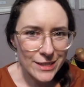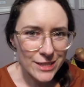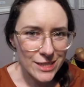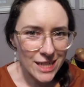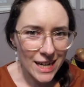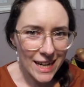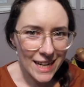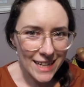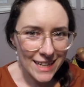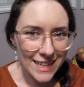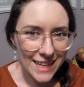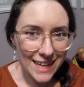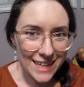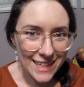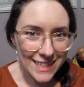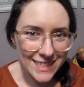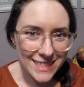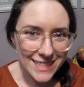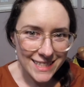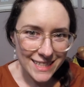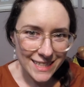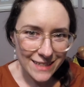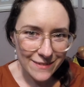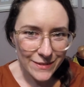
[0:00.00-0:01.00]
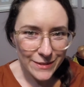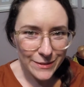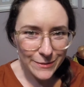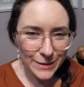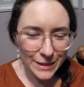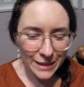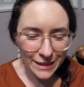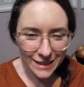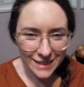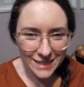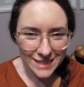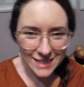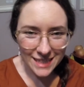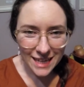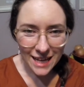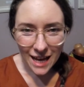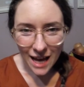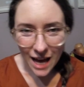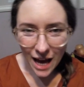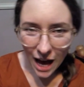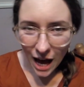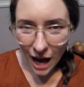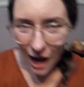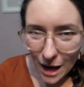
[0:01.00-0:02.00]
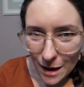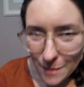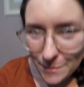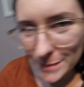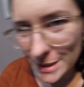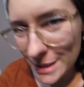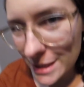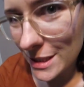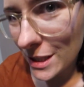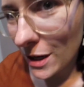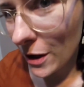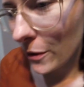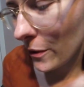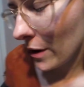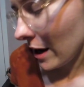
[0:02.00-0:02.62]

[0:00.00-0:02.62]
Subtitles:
try it and see if it works. So